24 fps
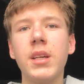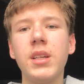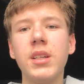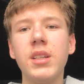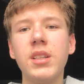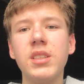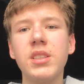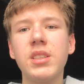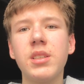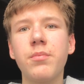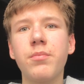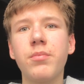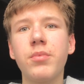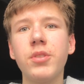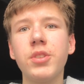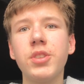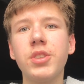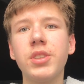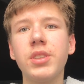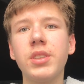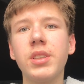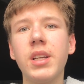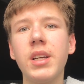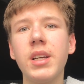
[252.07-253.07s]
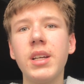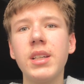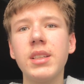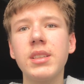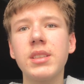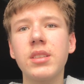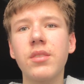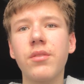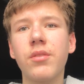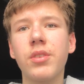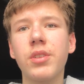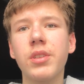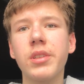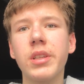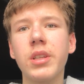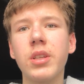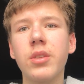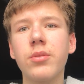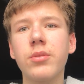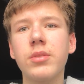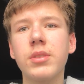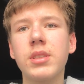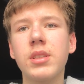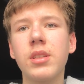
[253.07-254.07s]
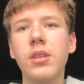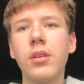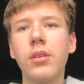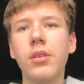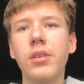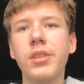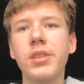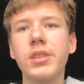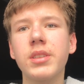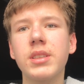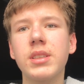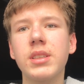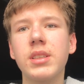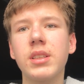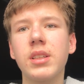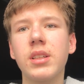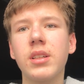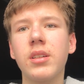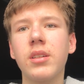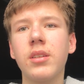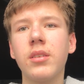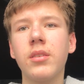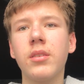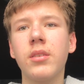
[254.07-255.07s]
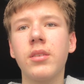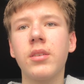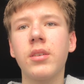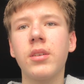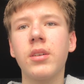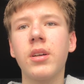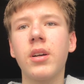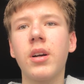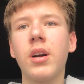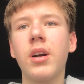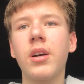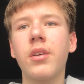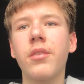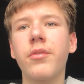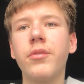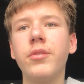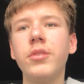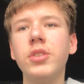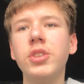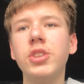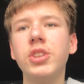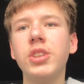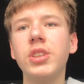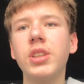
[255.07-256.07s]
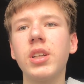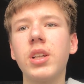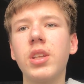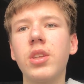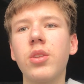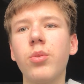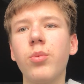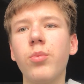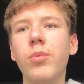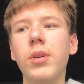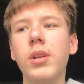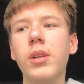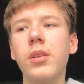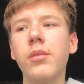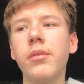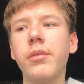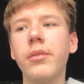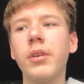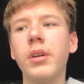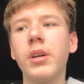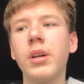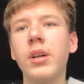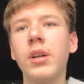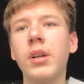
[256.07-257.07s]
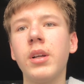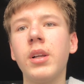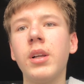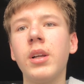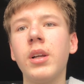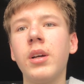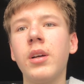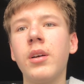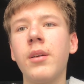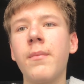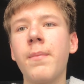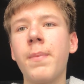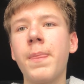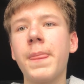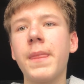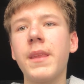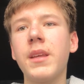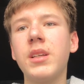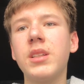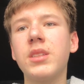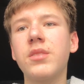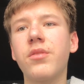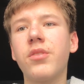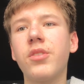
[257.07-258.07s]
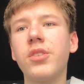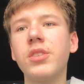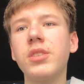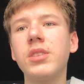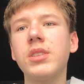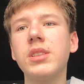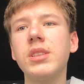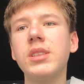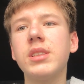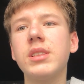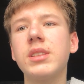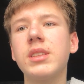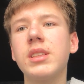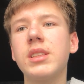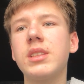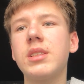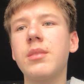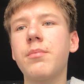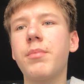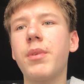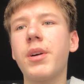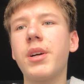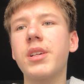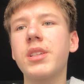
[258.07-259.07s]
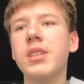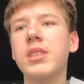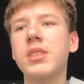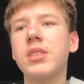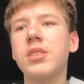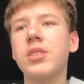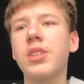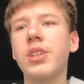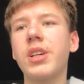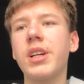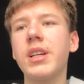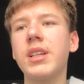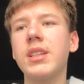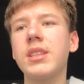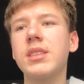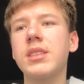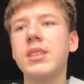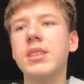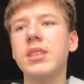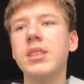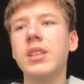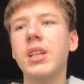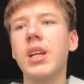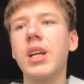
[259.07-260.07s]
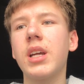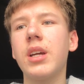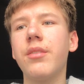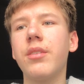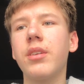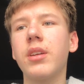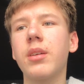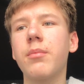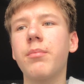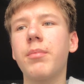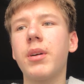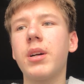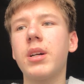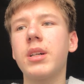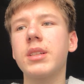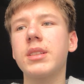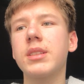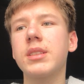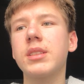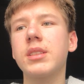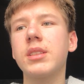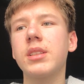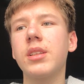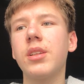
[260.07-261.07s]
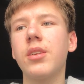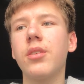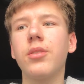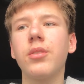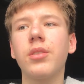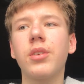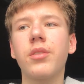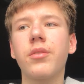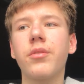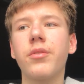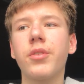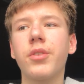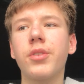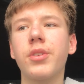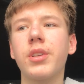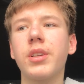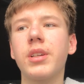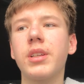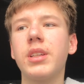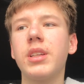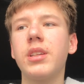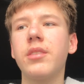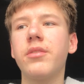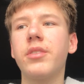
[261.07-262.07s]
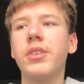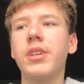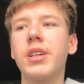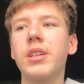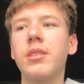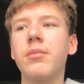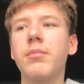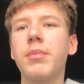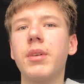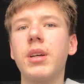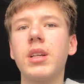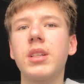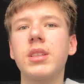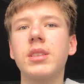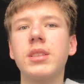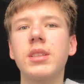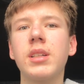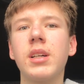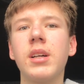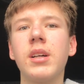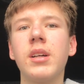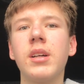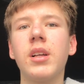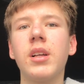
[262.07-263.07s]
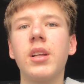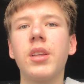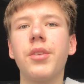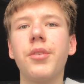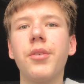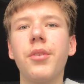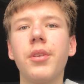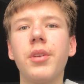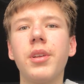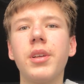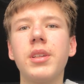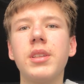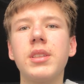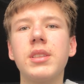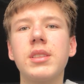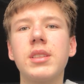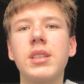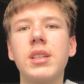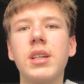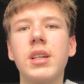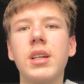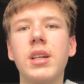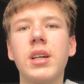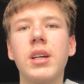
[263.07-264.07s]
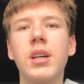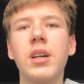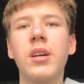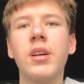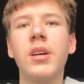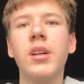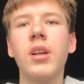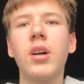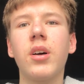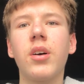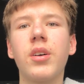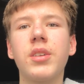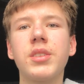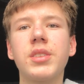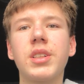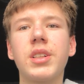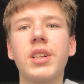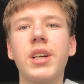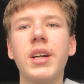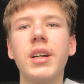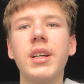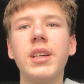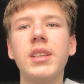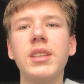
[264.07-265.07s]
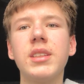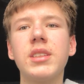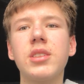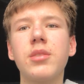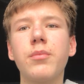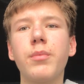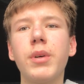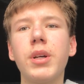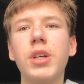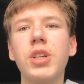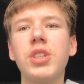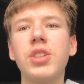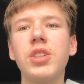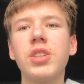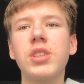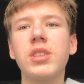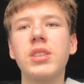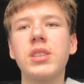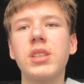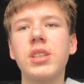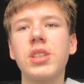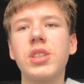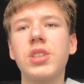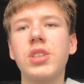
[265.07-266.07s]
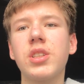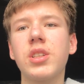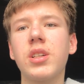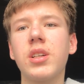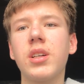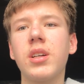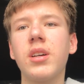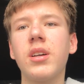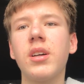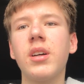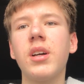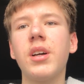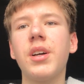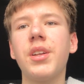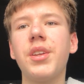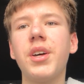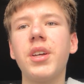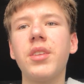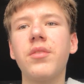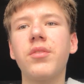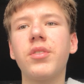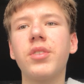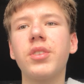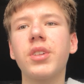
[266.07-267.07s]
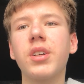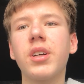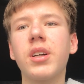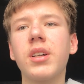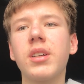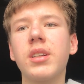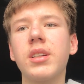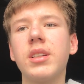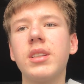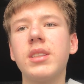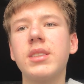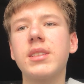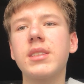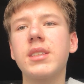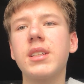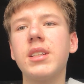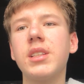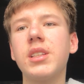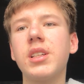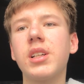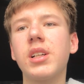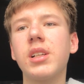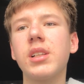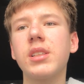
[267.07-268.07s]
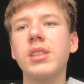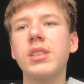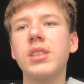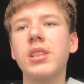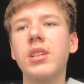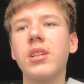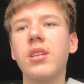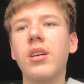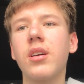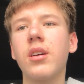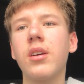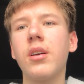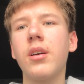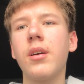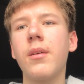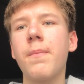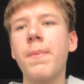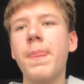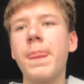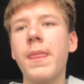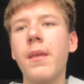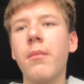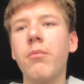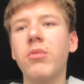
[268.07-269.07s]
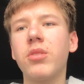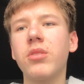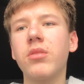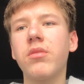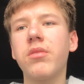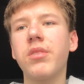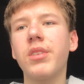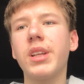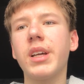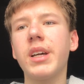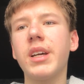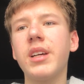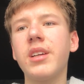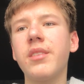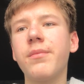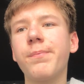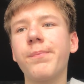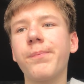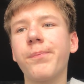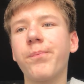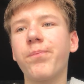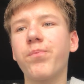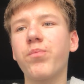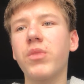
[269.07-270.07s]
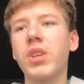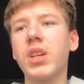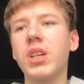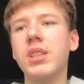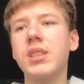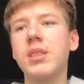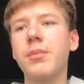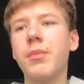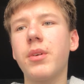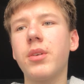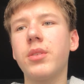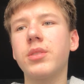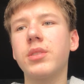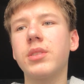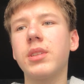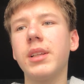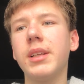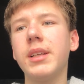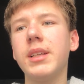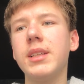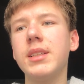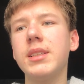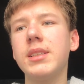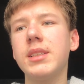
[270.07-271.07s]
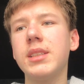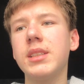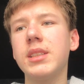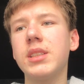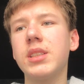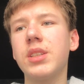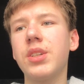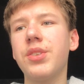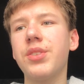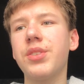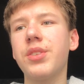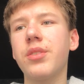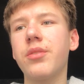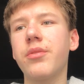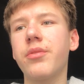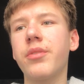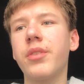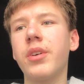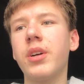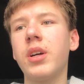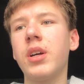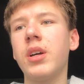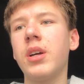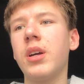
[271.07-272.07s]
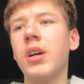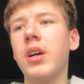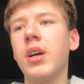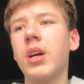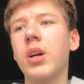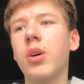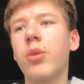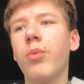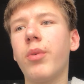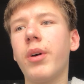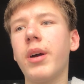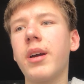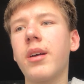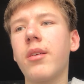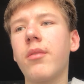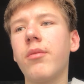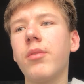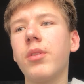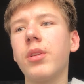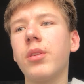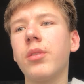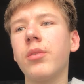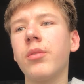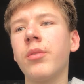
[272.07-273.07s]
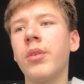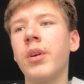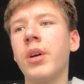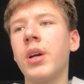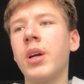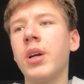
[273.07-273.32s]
In the pushing days, worth US dollars uh, are pushing 12 is forces as a person trades and giving pairs dollar for different pairs Dollar in the other hand summation such a network is generating monthly the Lease is not of equal